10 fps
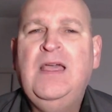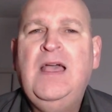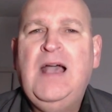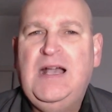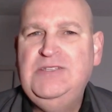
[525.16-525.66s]

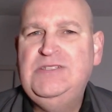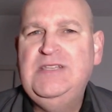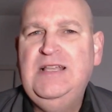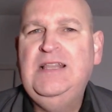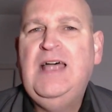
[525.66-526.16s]
I
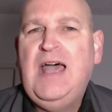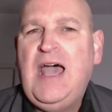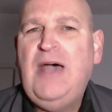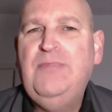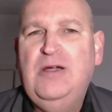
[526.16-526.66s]
still
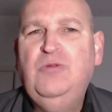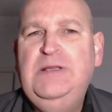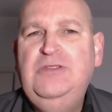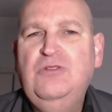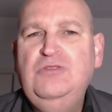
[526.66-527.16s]
am a
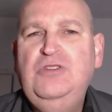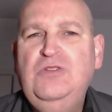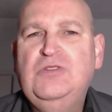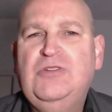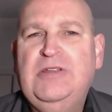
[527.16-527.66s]
Windows
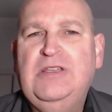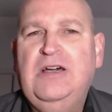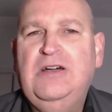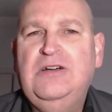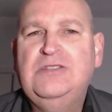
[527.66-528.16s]
user at
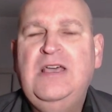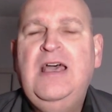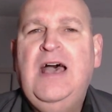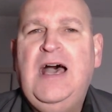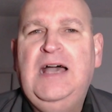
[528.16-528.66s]
heart.
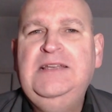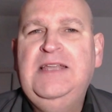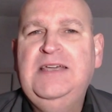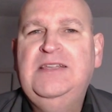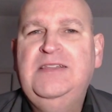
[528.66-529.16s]
I
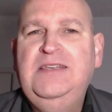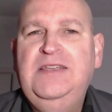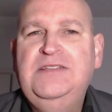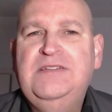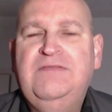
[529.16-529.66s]
like the
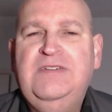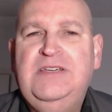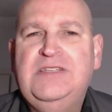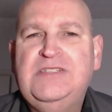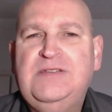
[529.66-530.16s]

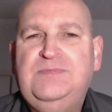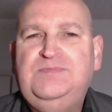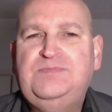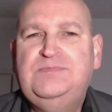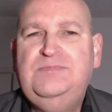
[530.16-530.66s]
interface.
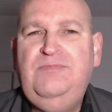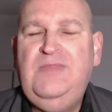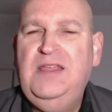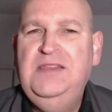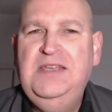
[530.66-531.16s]

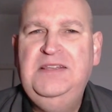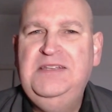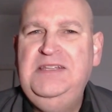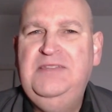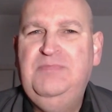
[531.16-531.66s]
The
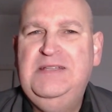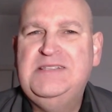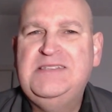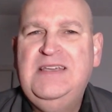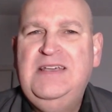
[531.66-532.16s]
underneath
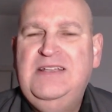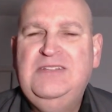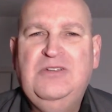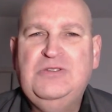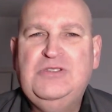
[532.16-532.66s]
bits,
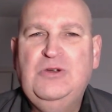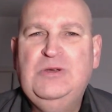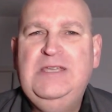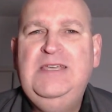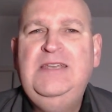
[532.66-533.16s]
not so
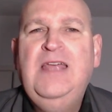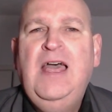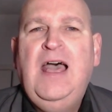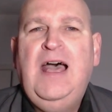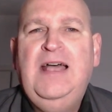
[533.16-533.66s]
keen.
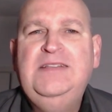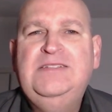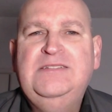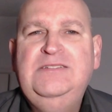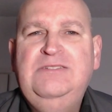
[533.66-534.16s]

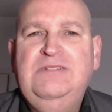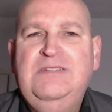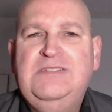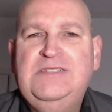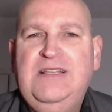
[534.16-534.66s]
And you
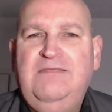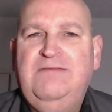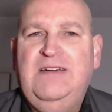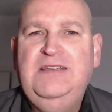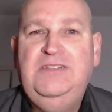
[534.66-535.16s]
can still
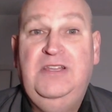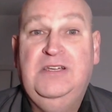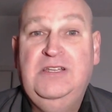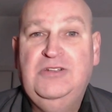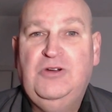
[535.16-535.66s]
find the
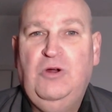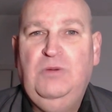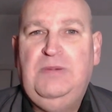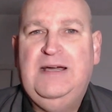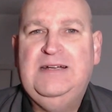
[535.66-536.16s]
control
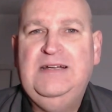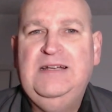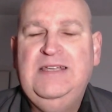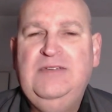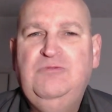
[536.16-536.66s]
panel
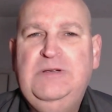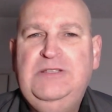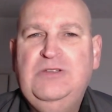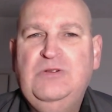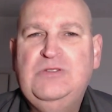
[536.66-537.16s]
in
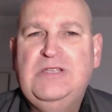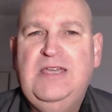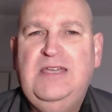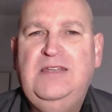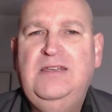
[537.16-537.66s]
Windows
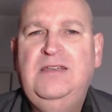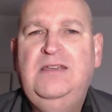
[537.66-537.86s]
10.